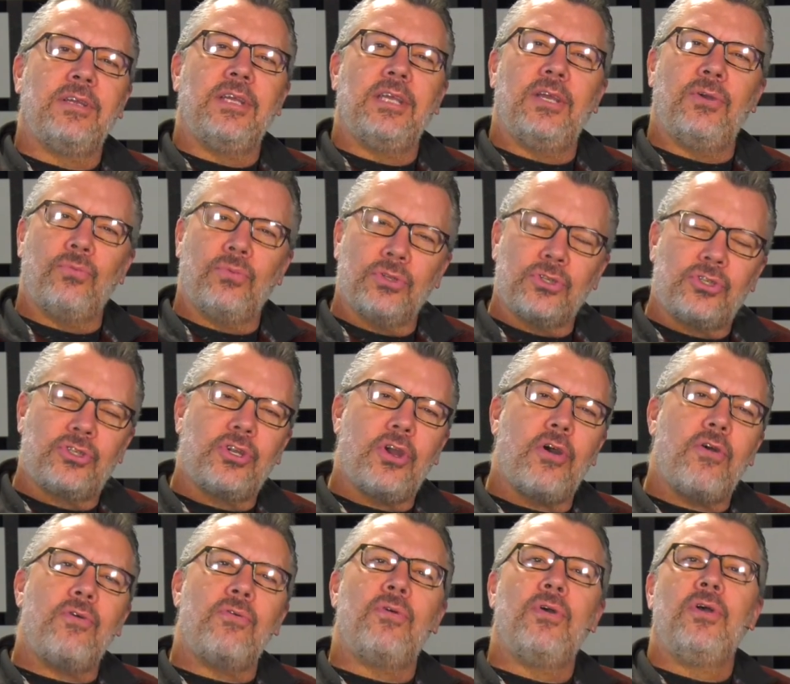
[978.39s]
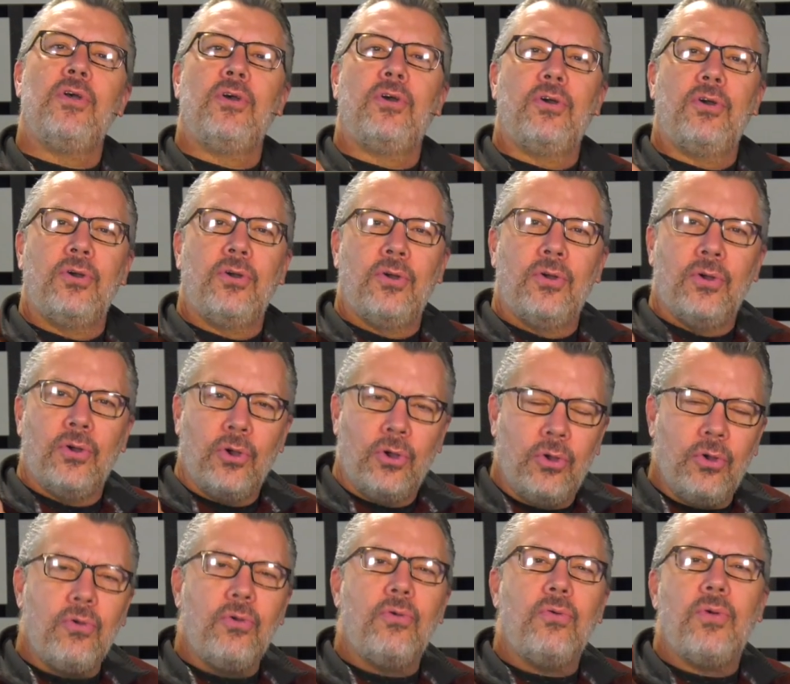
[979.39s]
It will show
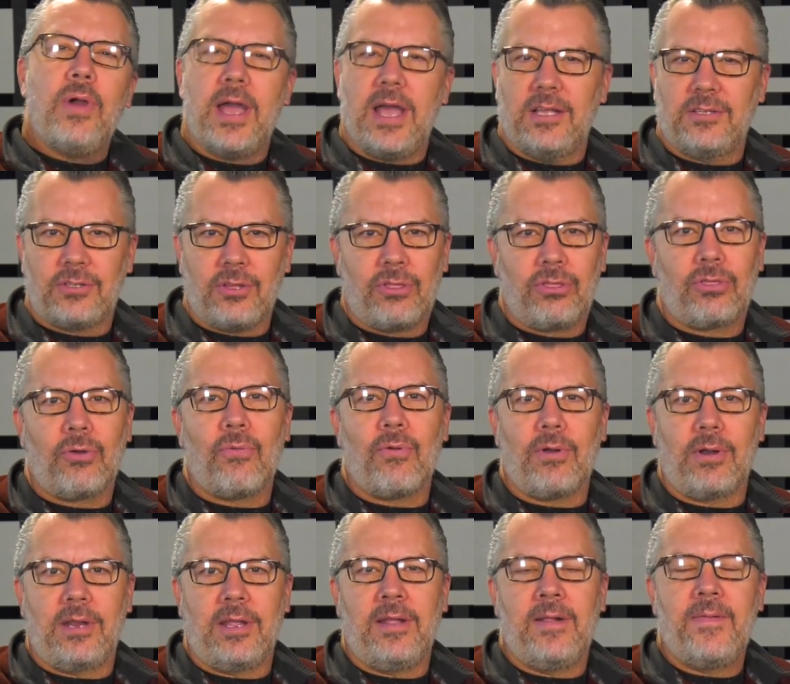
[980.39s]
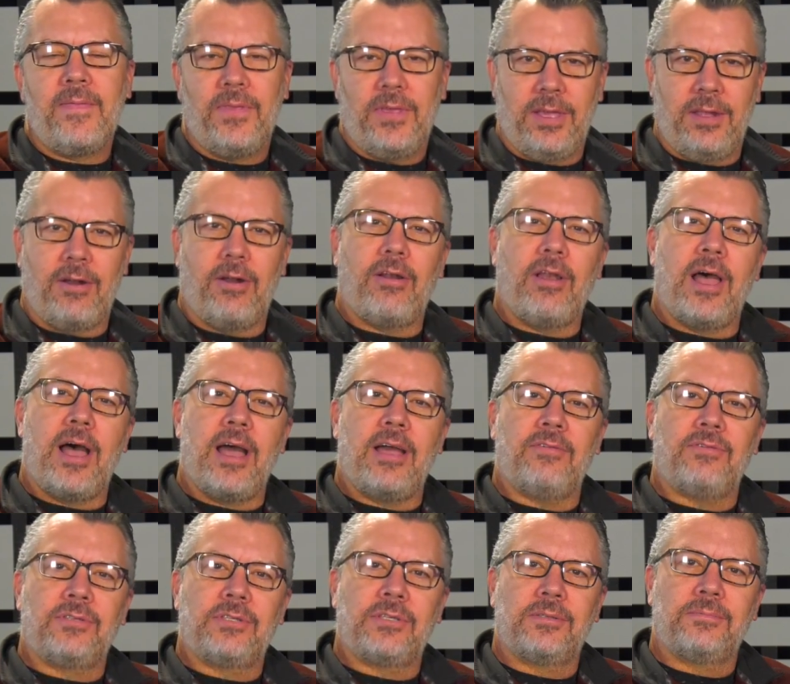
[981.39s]
who has authority in our
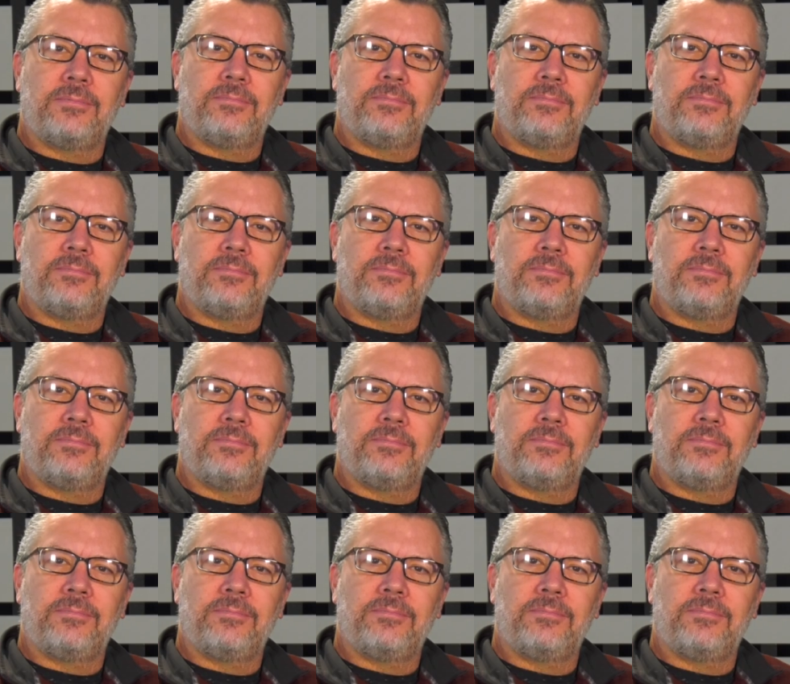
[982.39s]
lives.